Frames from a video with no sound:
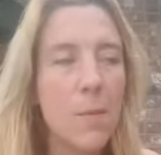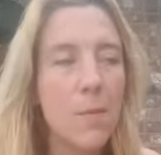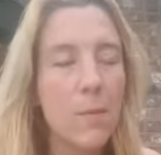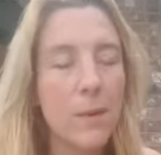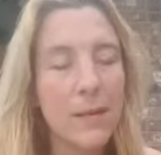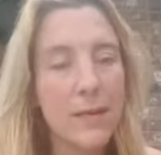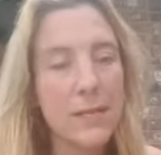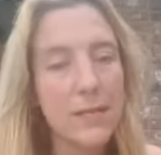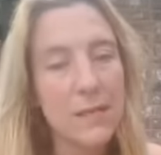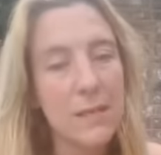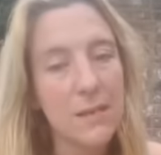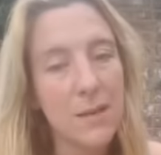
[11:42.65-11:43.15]

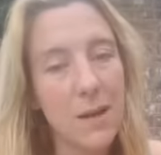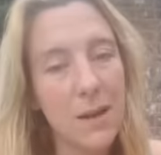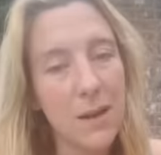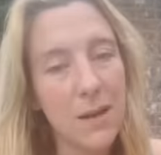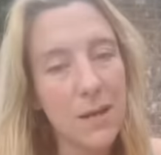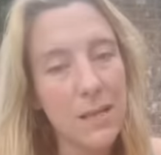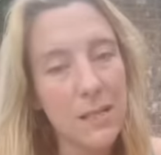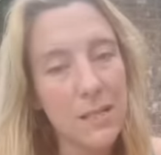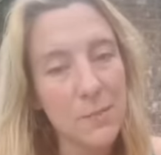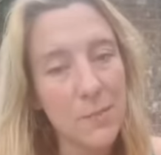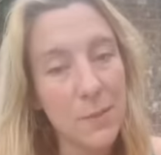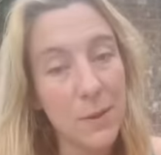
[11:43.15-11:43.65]
But I did
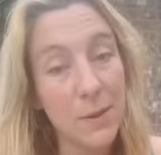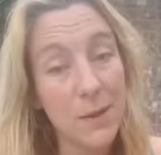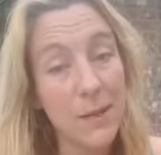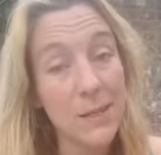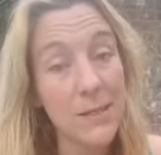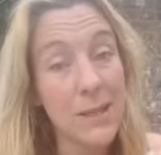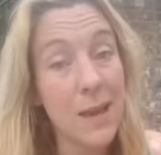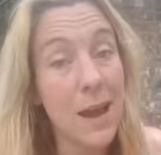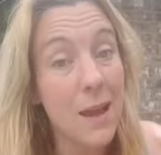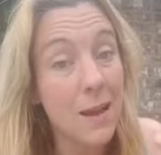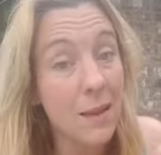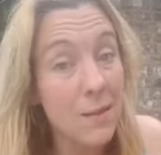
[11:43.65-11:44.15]
not
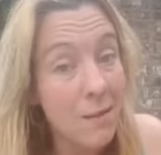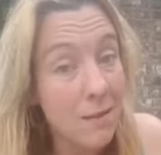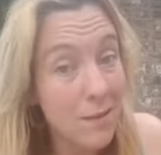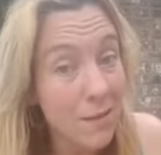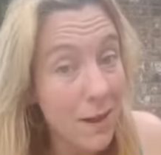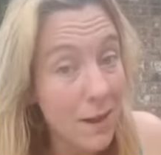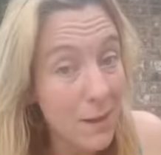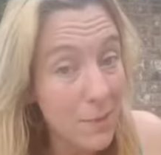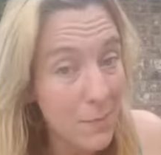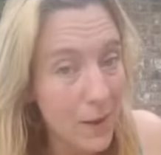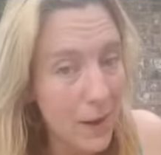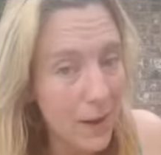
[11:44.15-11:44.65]
experience a
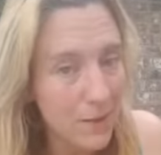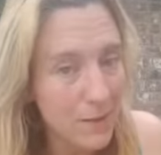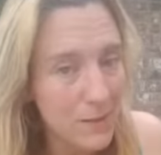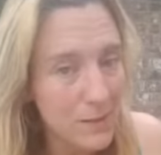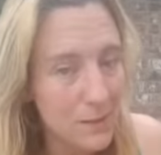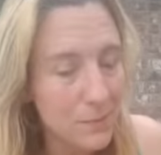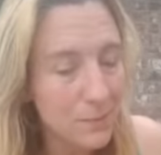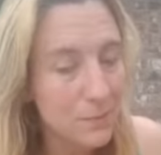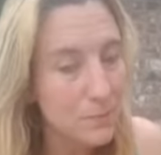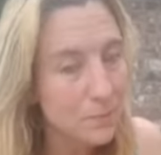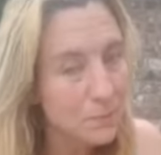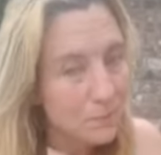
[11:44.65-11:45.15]

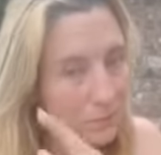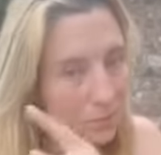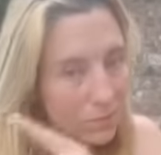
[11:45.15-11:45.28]
climax.